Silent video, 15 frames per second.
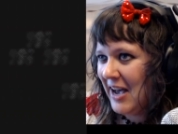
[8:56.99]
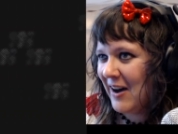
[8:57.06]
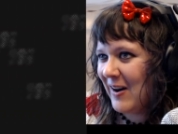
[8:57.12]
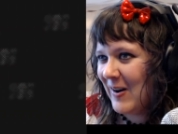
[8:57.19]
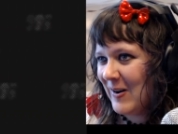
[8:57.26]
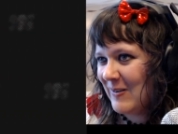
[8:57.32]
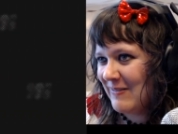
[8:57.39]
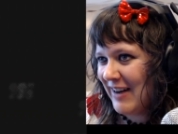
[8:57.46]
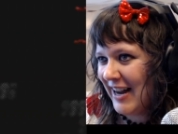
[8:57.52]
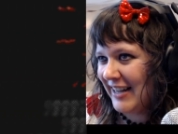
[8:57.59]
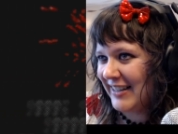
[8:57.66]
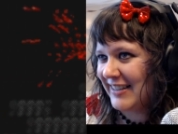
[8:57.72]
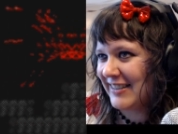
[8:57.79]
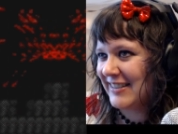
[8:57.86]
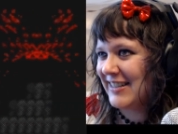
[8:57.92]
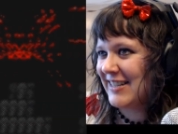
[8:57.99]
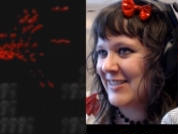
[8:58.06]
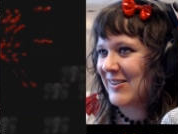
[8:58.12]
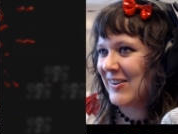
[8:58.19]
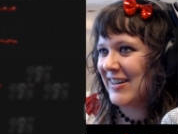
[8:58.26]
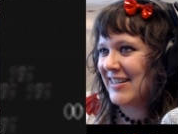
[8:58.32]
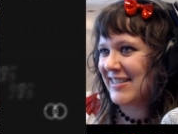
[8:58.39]
Oh my
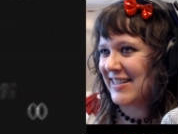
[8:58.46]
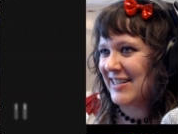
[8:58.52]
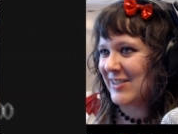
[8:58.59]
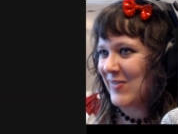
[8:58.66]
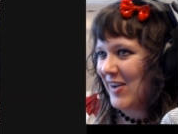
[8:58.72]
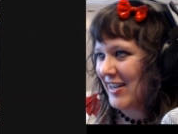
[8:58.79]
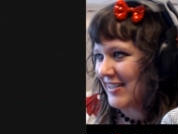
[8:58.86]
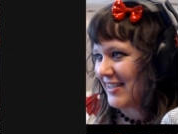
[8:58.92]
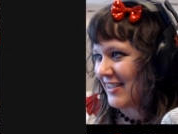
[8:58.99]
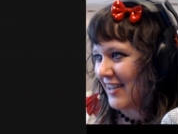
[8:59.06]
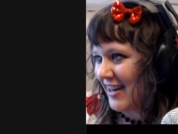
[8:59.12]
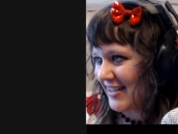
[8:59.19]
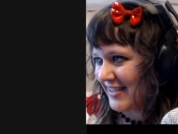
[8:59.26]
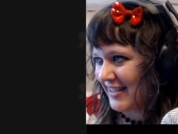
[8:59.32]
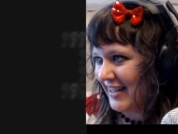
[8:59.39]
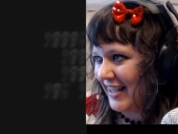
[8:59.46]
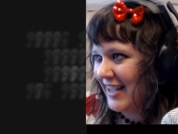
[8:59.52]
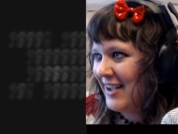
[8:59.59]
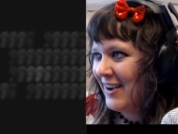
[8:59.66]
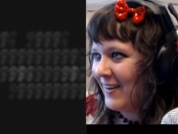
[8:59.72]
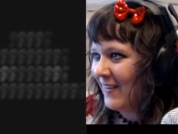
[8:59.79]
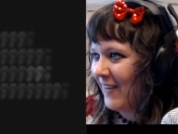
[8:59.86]
goodness, what is this
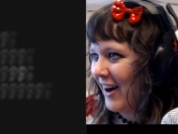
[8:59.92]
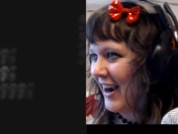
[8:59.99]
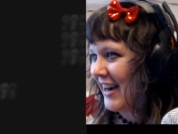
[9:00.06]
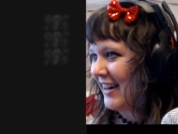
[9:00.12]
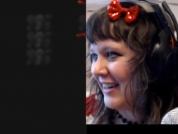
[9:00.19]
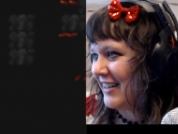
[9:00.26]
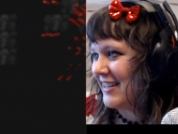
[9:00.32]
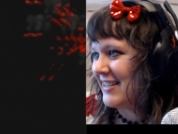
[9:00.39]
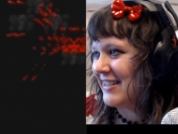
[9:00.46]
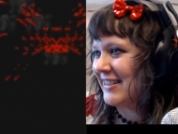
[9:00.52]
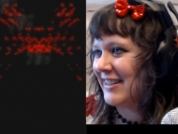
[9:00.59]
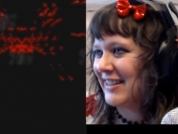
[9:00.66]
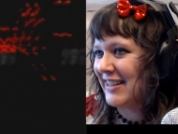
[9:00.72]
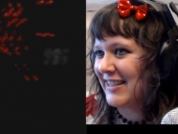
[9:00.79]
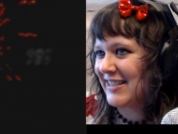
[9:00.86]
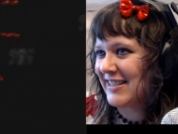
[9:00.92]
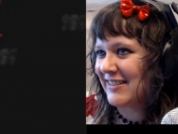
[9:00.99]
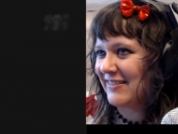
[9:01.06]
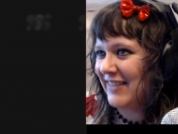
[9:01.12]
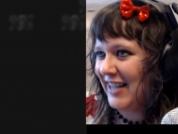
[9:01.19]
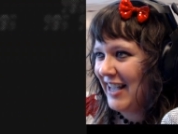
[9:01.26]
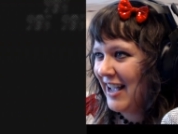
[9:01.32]
monstrosity? Why are you doing this
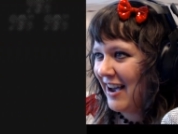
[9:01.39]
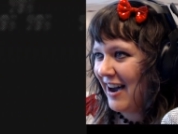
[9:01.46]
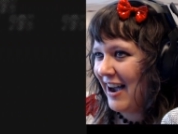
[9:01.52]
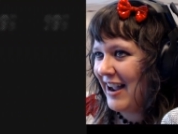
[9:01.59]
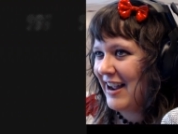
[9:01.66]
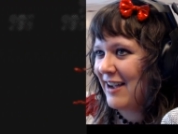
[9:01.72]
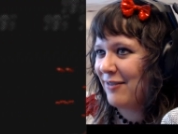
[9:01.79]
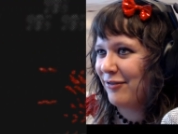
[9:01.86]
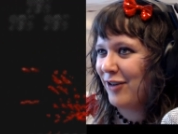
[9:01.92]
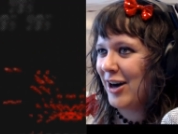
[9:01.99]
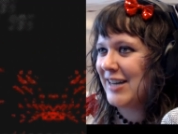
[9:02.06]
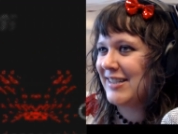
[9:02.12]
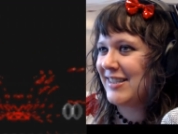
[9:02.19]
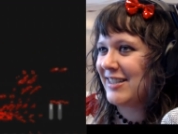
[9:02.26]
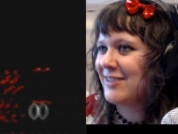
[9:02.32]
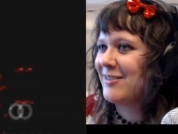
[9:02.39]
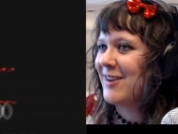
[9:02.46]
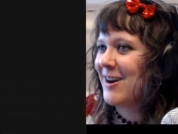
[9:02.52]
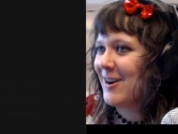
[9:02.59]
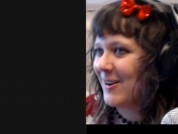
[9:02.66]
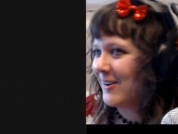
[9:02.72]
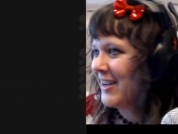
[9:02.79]
to me? I have rights, you
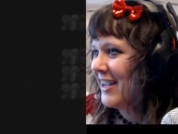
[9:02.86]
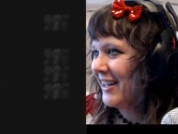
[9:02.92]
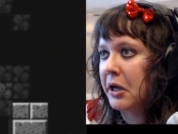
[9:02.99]
know.